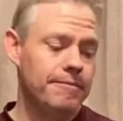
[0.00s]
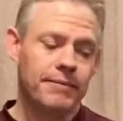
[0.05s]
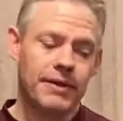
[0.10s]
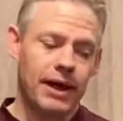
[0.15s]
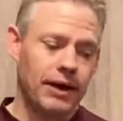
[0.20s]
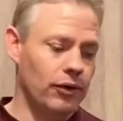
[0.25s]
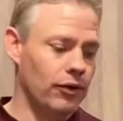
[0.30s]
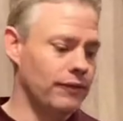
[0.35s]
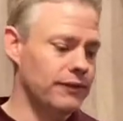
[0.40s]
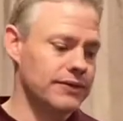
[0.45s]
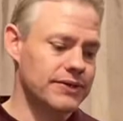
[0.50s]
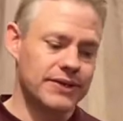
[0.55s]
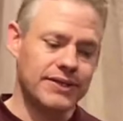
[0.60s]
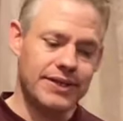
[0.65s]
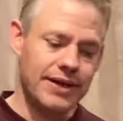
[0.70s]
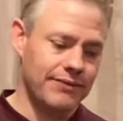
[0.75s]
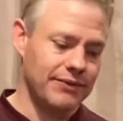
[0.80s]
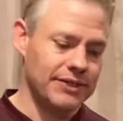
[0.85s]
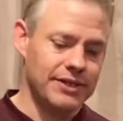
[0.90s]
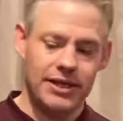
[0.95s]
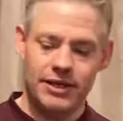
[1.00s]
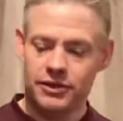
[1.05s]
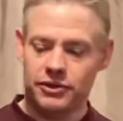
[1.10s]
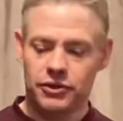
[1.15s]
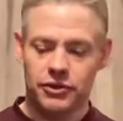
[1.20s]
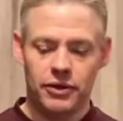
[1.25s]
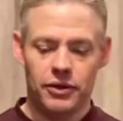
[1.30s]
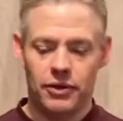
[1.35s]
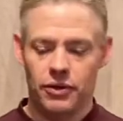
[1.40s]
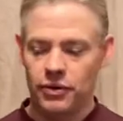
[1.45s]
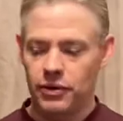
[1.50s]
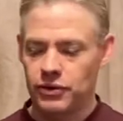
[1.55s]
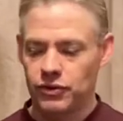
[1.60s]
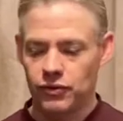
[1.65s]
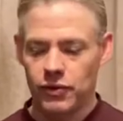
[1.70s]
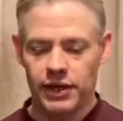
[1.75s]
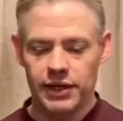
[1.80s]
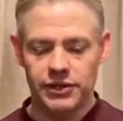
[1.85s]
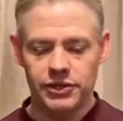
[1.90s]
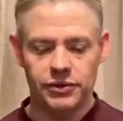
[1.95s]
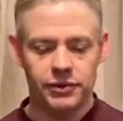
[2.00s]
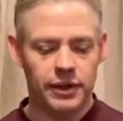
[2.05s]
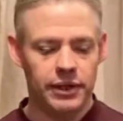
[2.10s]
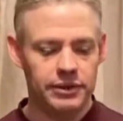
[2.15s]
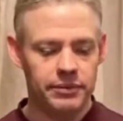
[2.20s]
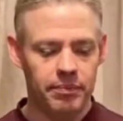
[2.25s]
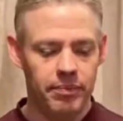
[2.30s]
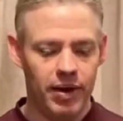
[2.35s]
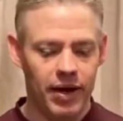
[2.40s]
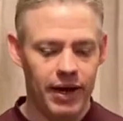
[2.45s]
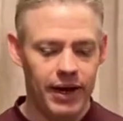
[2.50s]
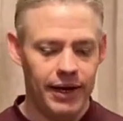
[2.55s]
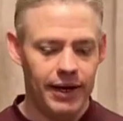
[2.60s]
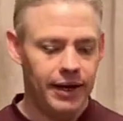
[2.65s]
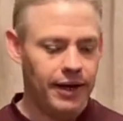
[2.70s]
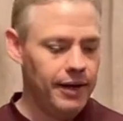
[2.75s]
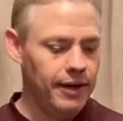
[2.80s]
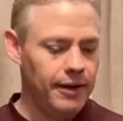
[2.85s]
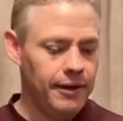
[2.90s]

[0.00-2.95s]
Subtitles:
I don't know if it's the 17-inch or the 22-inch, but